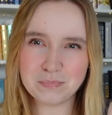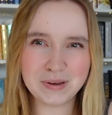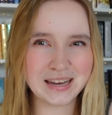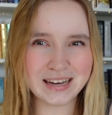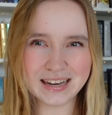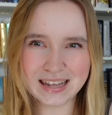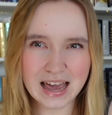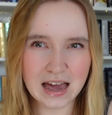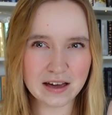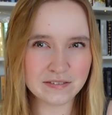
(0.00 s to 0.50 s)

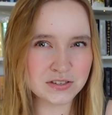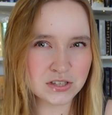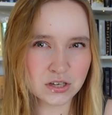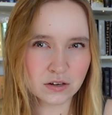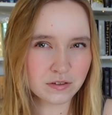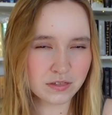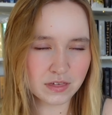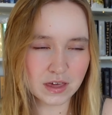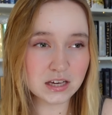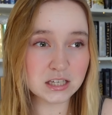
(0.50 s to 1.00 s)
PDFs
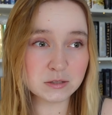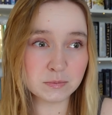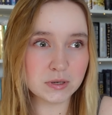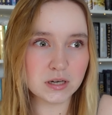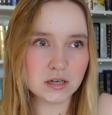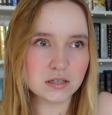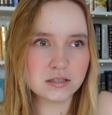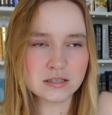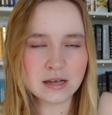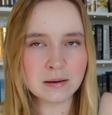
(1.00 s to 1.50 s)
of things,
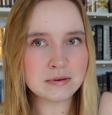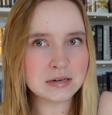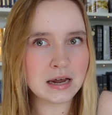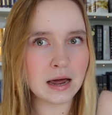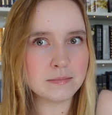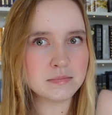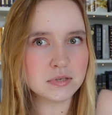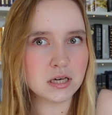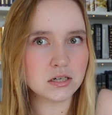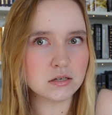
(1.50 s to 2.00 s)
because
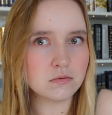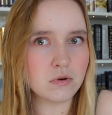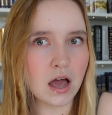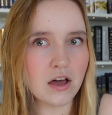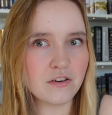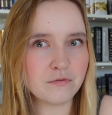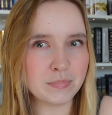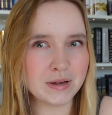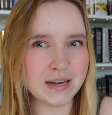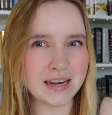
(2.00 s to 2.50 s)
sometimes I do
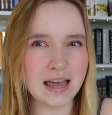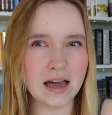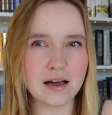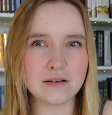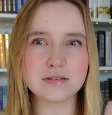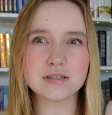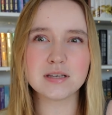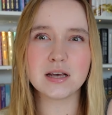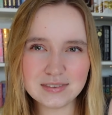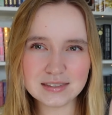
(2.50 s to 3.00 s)
have
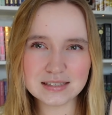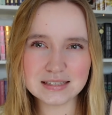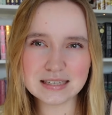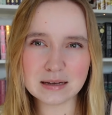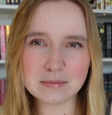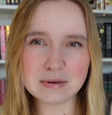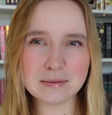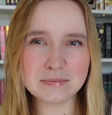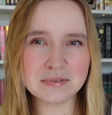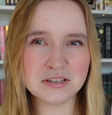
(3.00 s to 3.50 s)
PDFs.
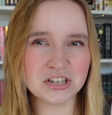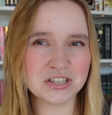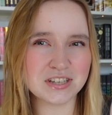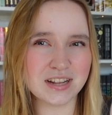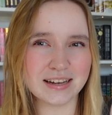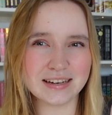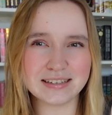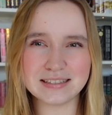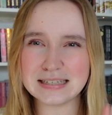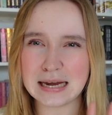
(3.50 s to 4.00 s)
Sometimes I just
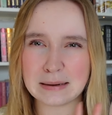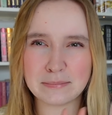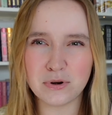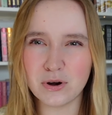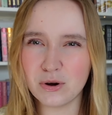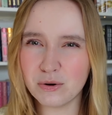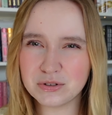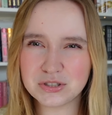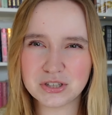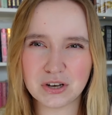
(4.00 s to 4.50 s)

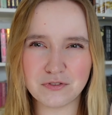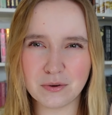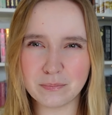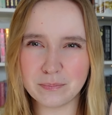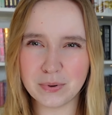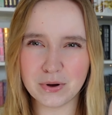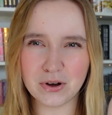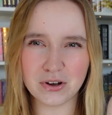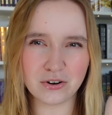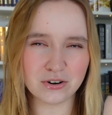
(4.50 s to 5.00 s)
demos of a
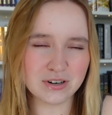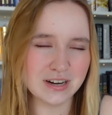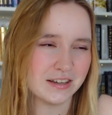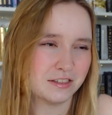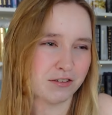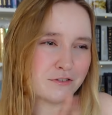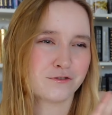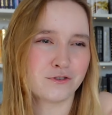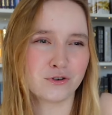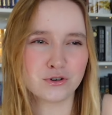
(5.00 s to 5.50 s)
book or
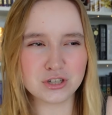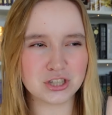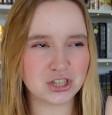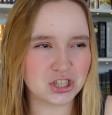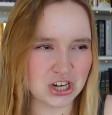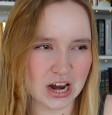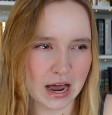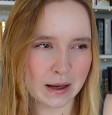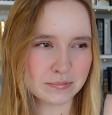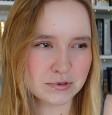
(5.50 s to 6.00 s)
the first
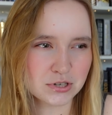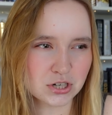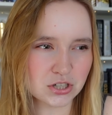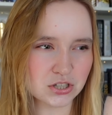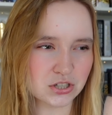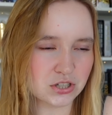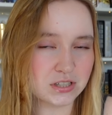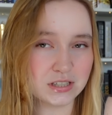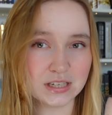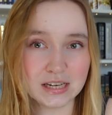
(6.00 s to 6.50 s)
chapter
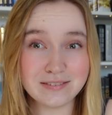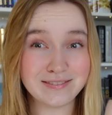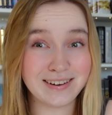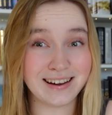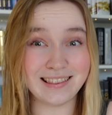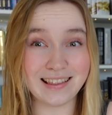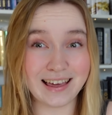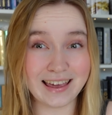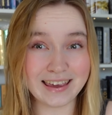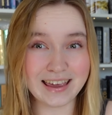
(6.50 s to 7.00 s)
to see if I
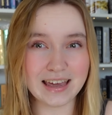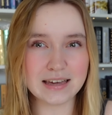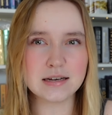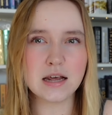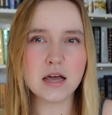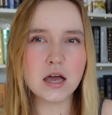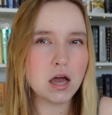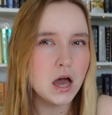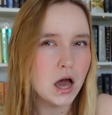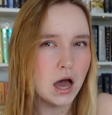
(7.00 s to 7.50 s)
like it.
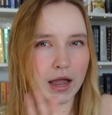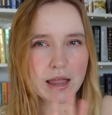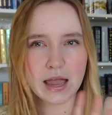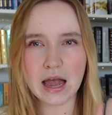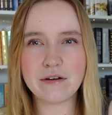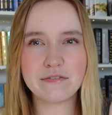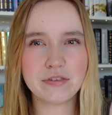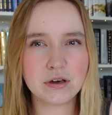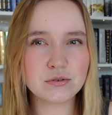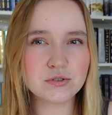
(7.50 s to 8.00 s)
I
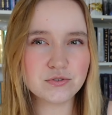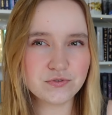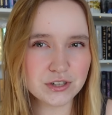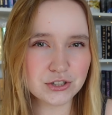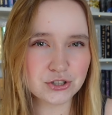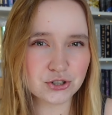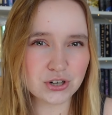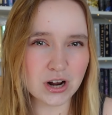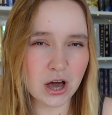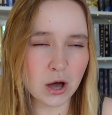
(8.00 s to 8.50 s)
have those
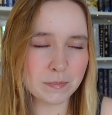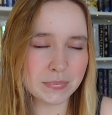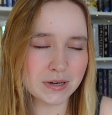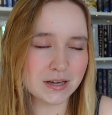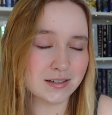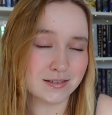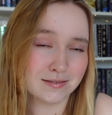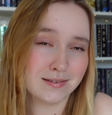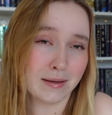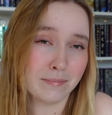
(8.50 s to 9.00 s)
filtered out
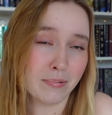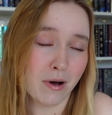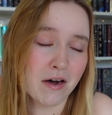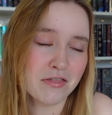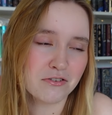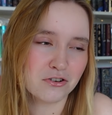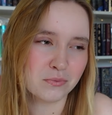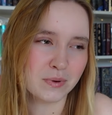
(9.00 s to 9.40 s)
because they bother